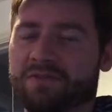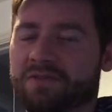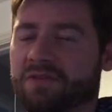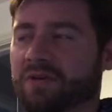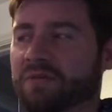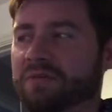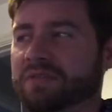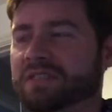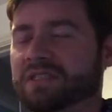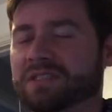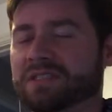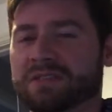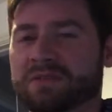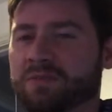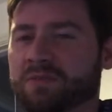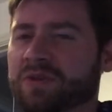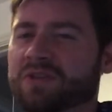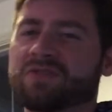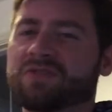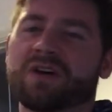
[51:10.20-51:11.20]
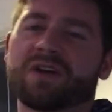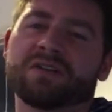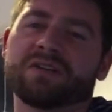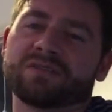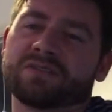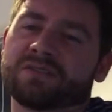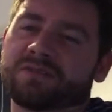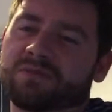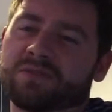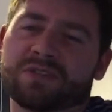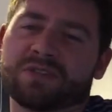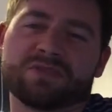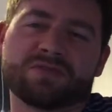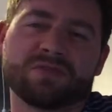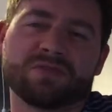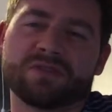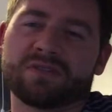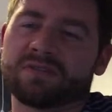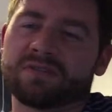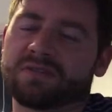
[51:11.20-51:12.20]
through the comment section. We just try not to
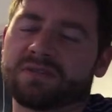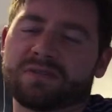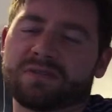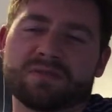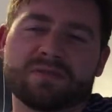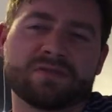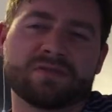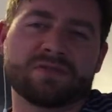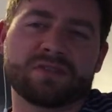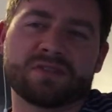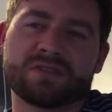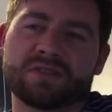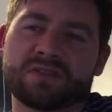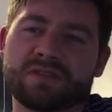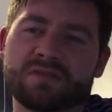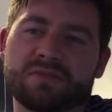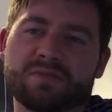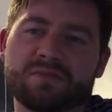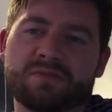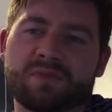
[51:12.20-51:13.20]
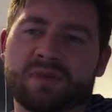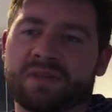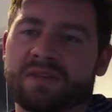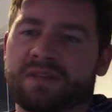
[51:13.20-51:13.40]
address it,